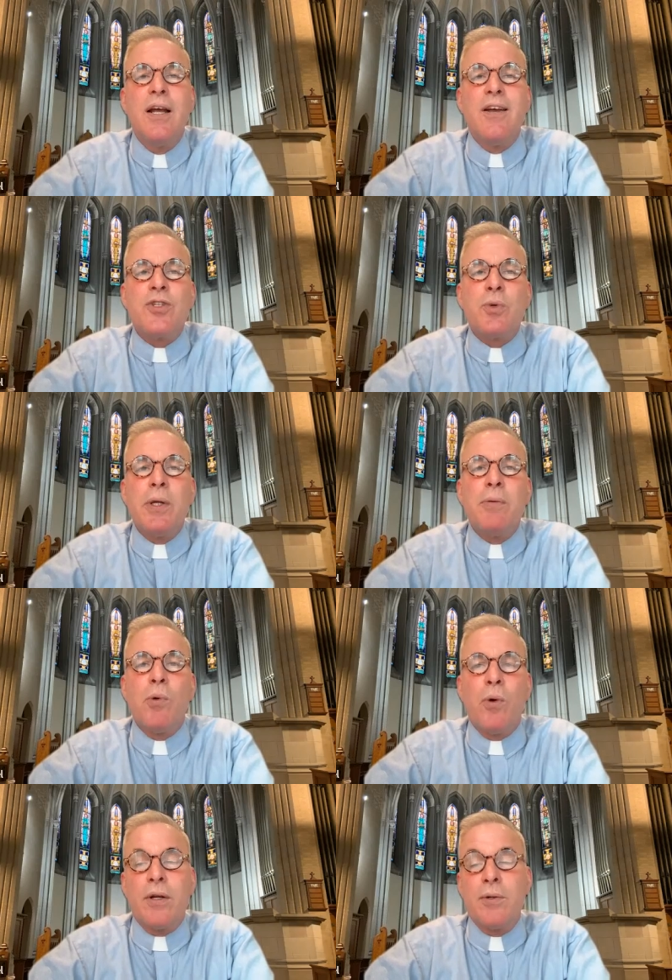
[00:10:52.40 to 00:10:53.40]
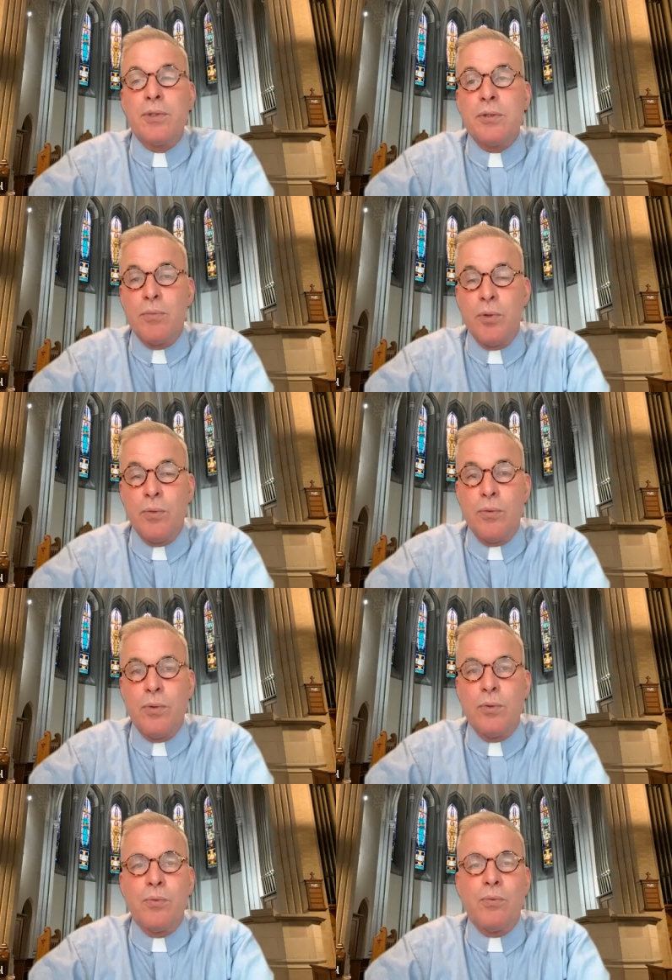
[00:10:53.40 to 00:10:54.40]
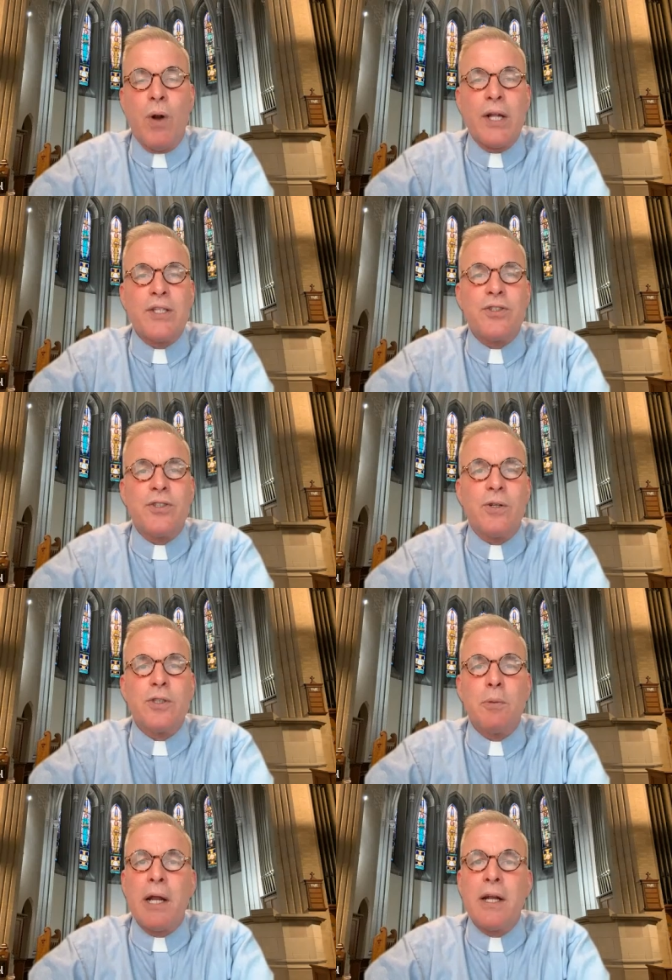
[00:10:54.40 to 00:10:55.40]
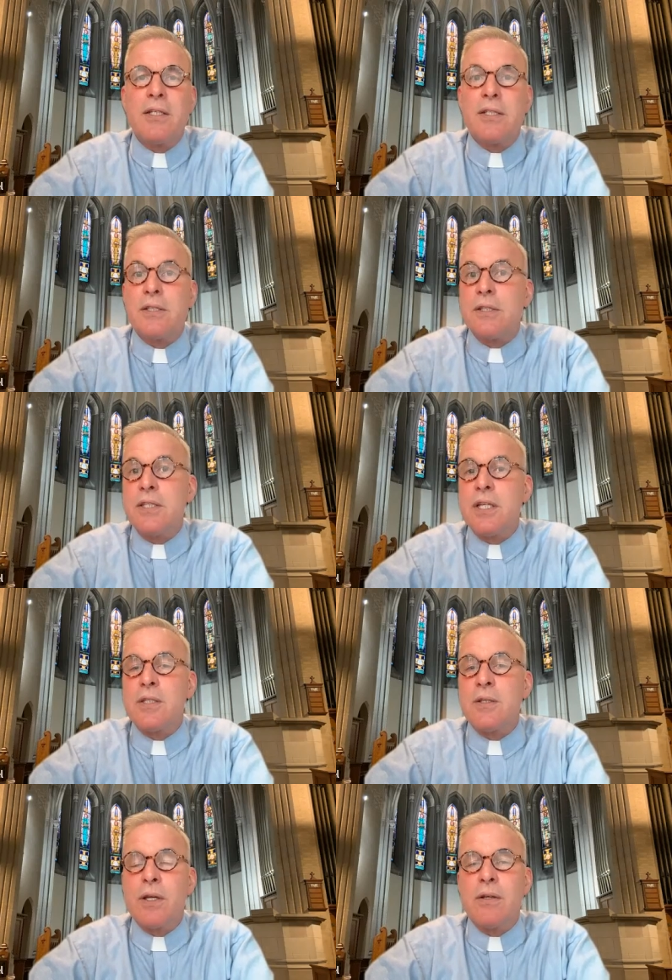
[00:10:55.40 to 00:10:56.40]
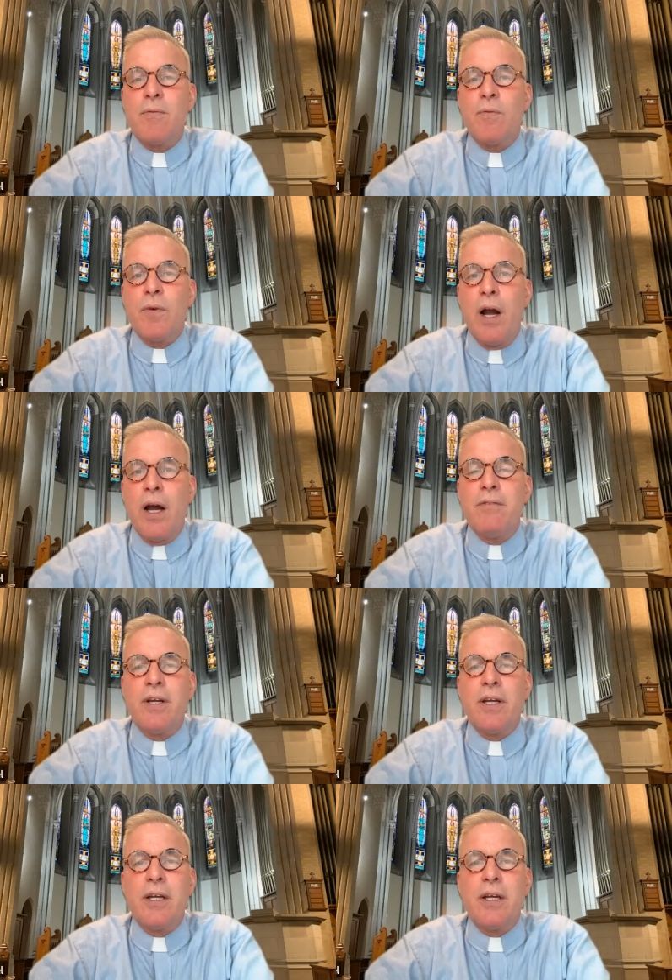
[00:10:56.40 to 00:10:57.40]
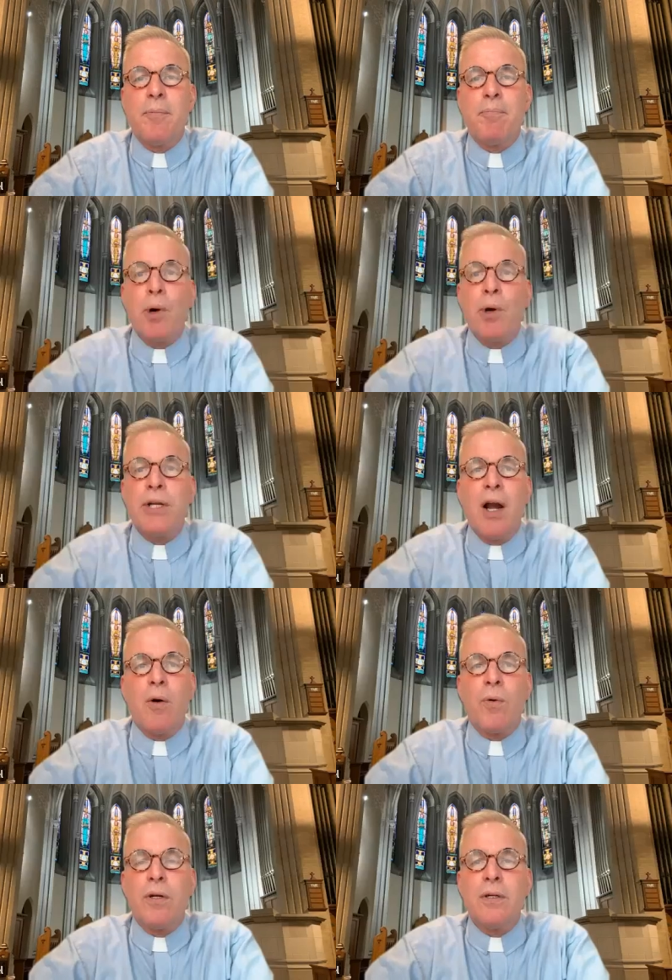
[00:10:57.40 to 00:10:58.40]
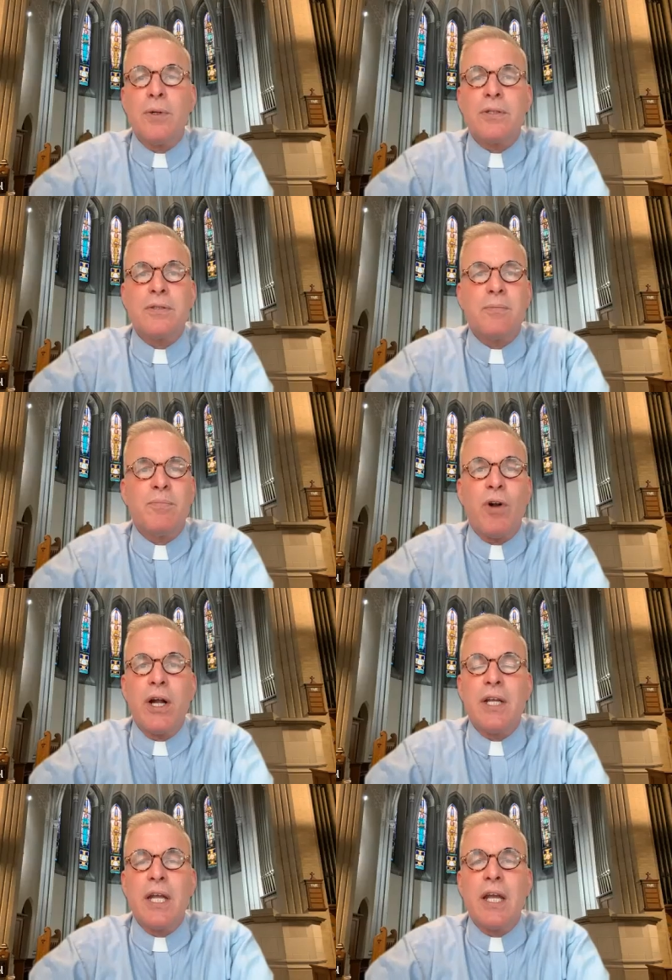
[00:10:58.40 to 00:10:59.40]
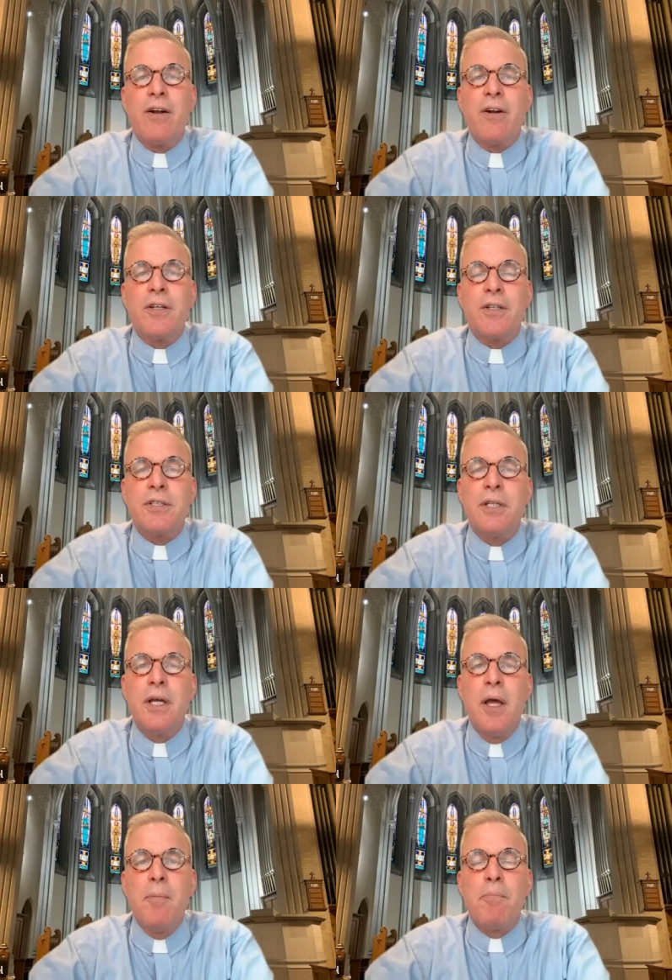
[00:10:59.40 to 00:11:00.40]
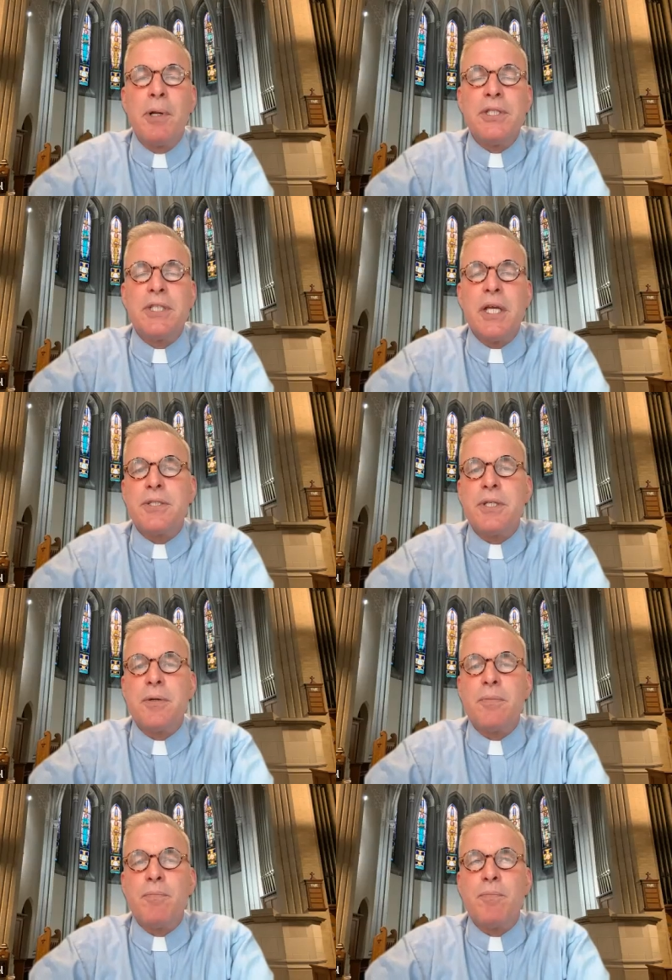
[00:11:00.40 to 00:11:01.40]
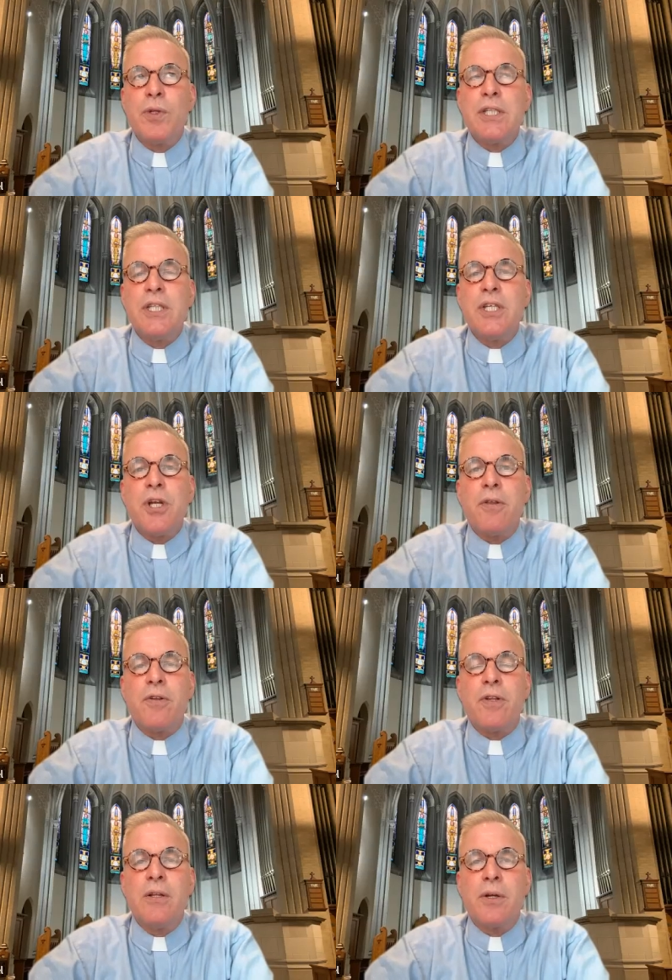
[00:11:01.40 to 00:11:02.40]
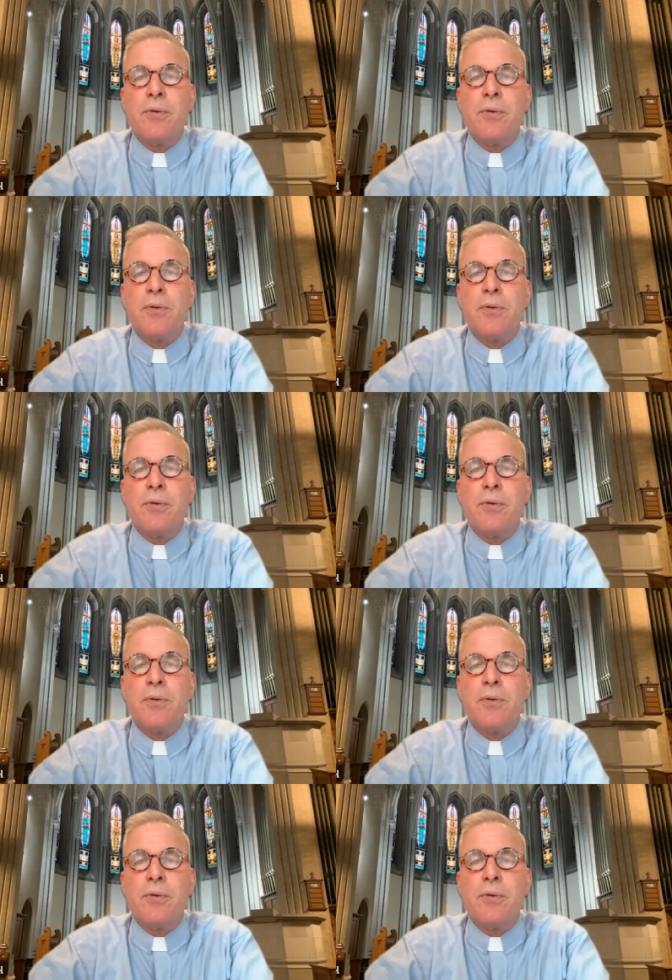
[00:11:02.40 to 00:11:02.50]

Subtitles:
Swedenborg, who writes journals about it, says it's like kind of a burned out world with some frightening characters. But he says to them, when they see each other, they look